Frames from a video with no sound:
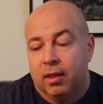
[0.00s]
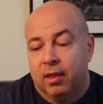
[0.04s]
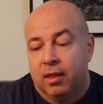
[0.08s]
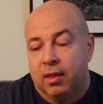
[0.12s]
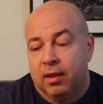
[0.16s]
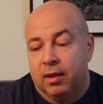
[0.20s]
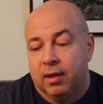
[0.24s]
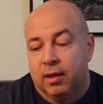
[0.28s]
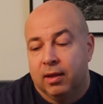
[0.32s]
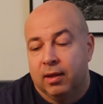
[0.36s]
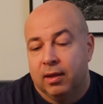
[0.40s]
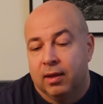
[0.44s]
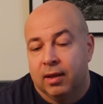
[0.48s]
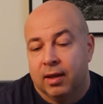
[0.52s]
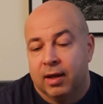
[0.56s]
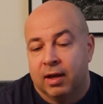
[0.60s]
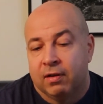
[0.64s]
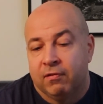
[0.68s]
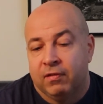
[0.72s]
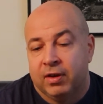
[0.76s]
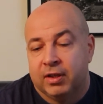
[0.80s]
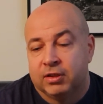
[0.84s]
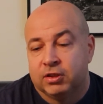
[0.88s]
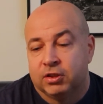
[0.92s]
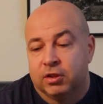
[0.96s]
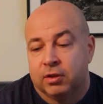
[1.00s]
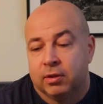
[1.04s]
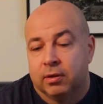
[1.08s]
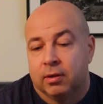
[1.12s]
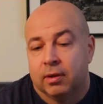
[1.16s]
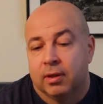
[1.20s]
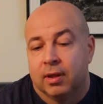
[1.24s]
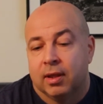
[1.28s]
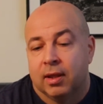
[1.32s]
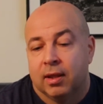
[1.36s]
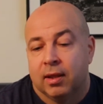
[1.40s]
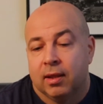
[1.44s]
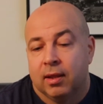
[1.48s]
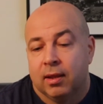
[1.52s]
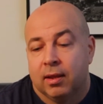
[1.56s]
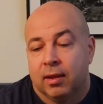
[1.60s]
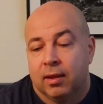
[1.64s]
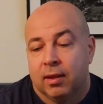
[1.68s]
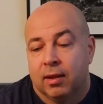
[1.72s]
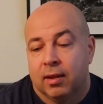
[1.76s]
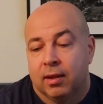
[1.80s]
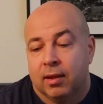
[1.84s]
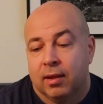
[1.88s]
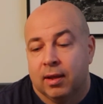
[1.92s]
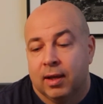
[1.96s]
The adventure
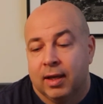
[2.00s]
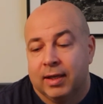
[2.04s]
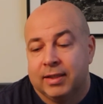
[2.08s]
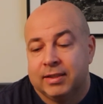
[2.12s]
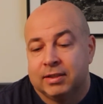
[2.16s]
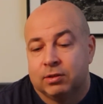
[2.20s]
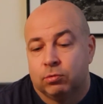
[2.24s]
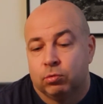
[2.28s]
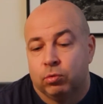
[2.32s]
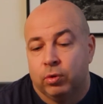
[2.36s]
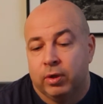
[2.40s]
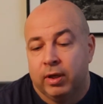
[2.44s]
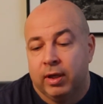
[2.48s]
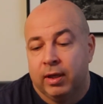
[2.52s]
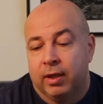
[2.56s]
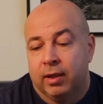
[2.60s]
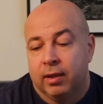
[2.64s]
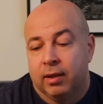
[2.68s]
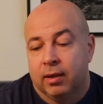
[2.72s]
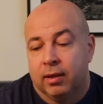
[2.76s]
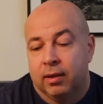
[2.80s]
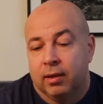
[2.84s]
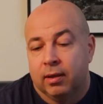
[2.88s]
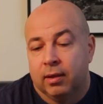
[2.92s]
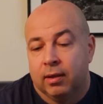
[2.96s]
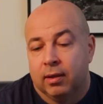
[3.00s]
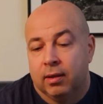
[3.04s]
ties really